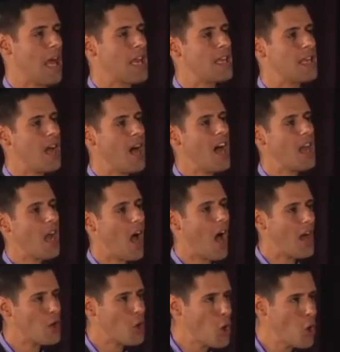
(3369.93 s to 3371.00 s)
not
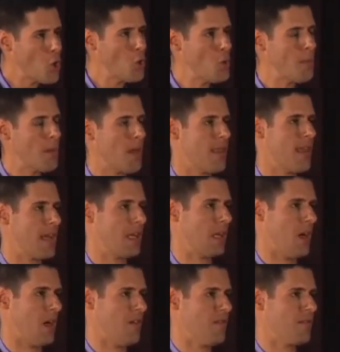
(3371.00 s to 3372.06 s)
on whom they
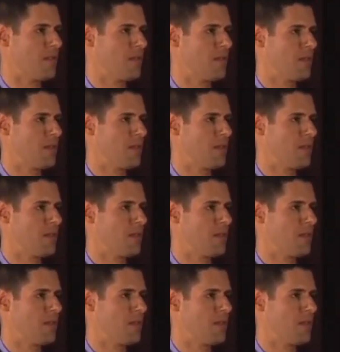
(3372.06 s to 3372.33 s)
love,